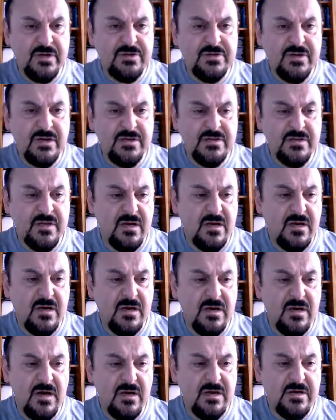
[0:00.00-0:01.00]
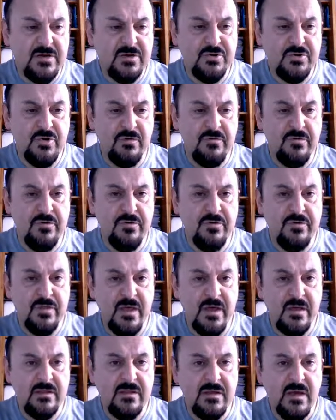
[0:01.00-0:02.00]
Just I can show you
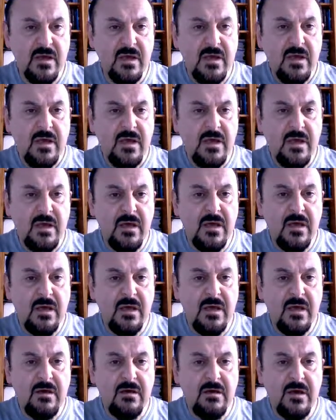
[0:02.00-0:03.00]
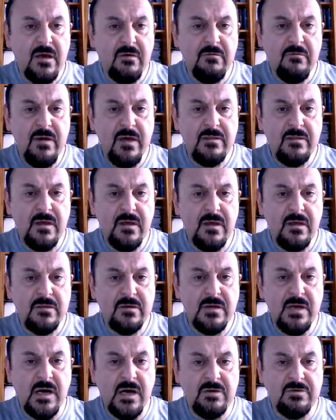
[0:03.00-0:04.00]
that when the
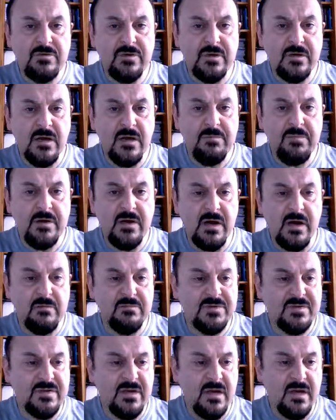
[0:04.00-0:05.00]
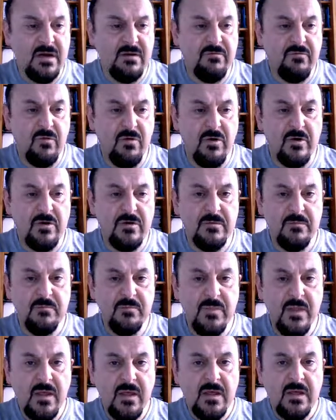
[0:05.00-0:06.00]
counter becomes 4,
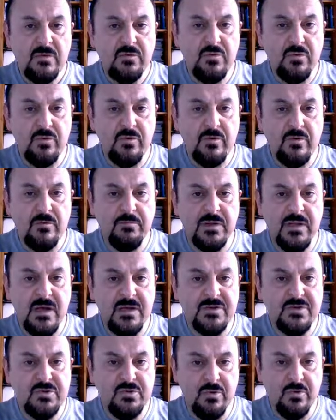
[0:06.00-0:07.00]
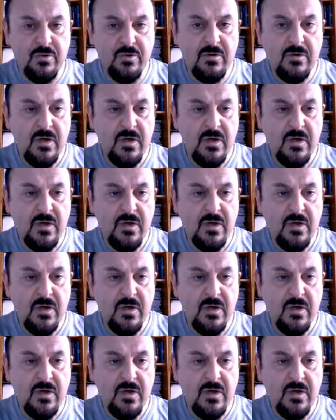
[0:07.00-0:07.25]
2 plus 2,